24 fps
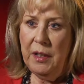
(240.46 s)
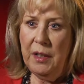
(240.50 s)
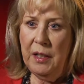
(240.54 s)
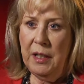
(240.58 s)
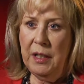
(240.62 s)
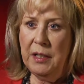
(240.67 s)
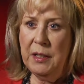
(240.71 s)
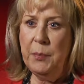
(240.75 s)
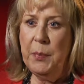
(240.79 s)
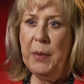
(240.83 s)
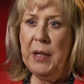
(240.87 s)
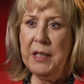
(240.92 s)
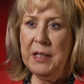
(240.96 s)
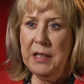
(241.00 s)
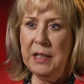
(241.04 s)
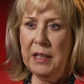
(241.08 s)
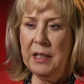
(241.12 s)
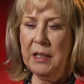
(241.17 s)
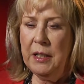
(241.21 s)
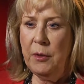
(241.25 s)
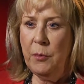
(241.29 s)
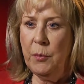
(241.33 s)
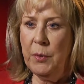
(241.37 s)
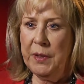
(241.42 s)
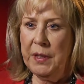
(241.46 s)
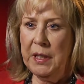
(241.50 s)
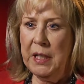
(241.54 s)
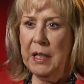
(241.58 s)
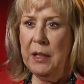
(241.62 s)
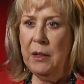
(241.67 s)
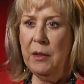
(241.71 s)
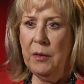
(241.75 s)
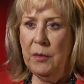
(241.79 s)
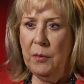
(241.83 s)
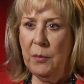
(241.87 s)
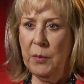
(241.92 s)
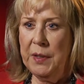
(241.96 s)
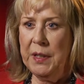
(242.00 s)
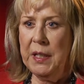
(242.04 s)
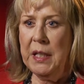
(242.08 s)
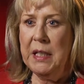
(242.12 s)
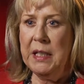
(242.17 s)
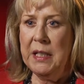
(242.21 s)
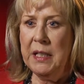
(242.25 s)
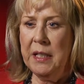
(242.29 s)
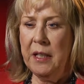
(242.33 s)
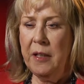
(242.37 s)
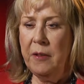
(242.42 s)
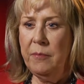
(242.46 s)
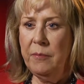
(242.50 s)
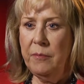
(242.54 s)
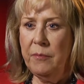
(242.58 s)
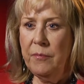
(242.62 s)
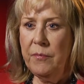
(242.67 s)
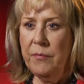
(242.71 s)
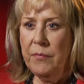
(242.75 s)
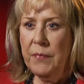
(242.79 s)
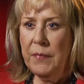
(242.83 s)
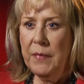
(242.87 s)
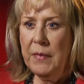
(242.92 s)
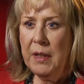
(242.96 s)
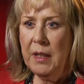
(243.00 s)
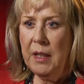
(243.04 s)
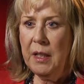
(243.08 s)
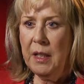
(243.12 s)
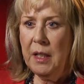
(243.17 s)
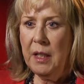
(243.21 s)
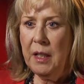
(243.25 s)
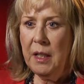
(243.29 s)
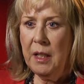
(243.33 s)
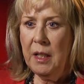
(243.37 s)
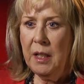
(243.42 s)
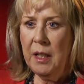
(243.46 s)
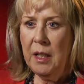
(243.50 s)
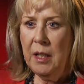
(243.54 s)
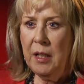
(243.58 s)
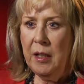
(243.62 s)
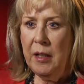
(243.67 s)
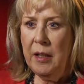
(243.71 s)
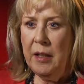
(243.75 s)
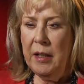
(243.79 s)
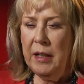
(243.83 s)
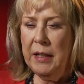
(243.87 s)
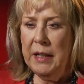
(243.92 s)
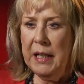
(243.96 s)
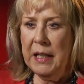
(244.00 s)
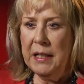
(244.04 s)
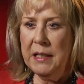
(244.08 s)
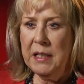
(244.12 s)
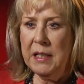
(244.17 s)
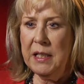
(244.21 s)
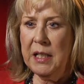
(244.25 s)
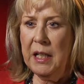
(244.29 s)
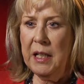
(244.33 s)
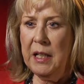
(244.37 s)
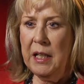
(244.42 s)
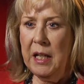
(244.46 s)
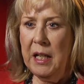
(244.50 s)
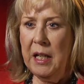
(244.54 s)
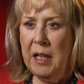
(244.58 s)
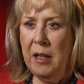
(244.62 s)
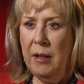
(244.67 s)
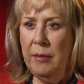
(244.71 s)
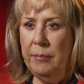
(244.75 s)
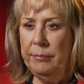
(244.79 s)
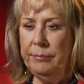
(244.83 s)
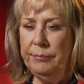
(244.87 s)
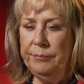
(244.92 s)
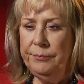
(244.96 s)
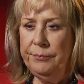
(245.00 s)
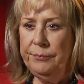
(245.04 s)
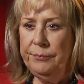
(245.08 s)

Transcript: Is basically what they did. And that's, you